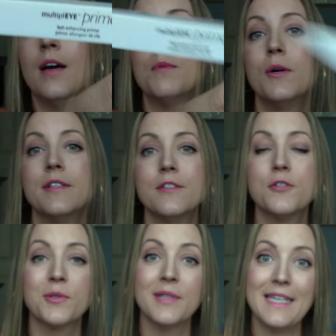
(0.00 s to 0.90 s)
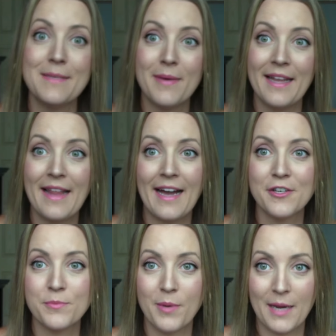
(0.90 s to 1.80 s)
I'm always intrigued by
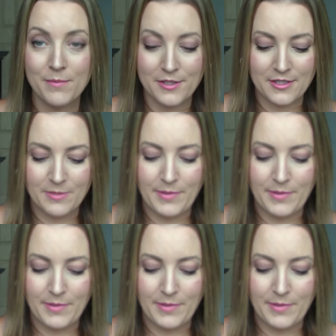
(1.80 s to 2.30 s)
lash primers